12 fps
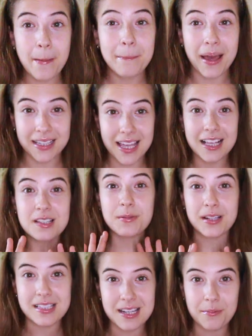back
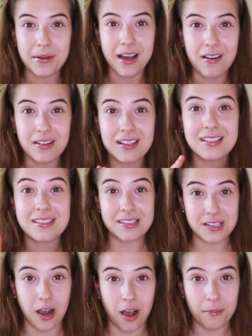handspring, step out,
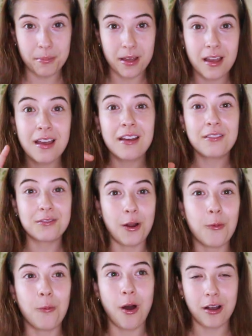stop,
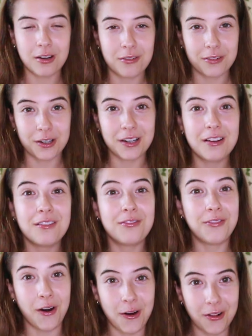front walkover,
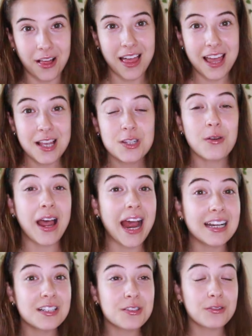fall. So I
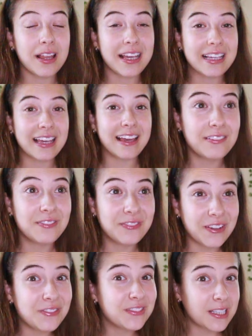had to do like
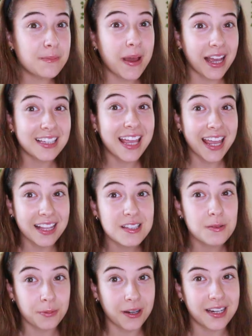50 back
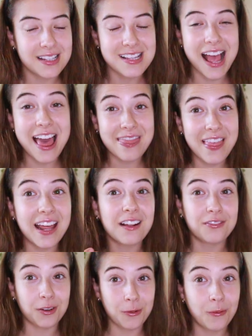handsprings and then
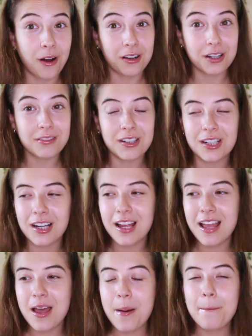a front walkover,
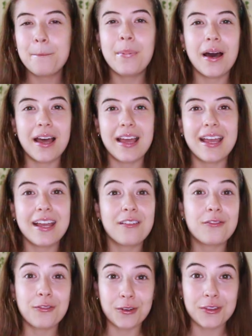but
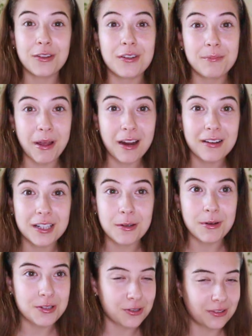for the Powerade
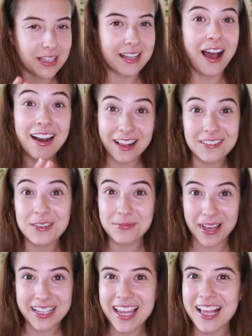commercial, they cut out the
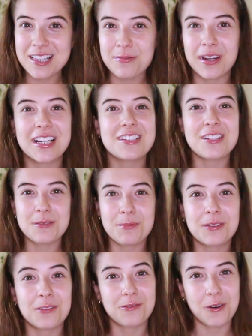back handspring and just
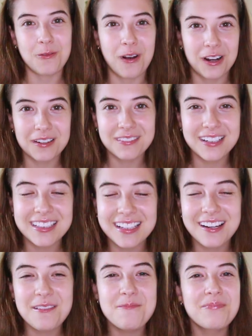put the front walkover in
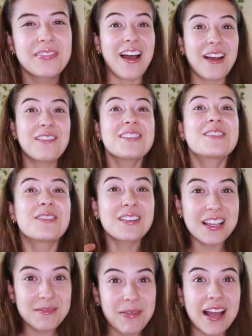there. I was
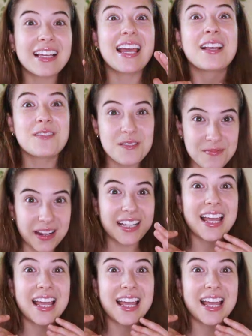doing like back handspring.